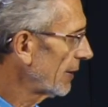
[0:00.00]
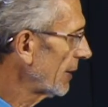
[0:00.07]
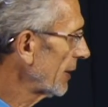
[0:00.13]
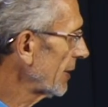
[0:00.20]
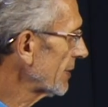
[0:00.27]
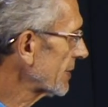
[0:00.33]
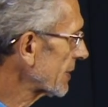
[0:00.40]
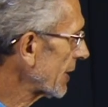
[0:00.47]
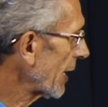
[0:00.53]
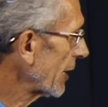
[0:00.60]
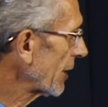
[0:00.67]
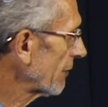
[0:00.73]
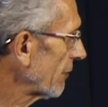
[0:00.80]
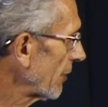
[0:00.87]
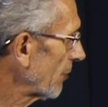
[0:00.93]
He's kind
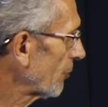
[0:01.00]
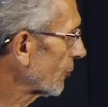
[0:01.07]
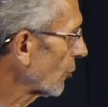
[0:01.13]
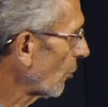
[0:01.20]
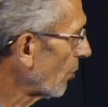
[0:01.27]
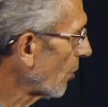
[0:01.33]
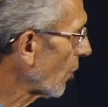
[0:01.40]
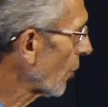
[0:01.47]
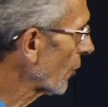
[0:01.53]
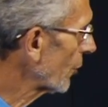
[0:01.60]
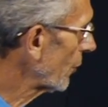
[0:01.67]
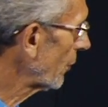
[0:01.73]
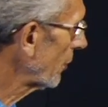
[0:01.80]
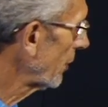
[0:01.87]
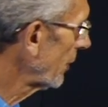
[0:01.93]
of a promoter.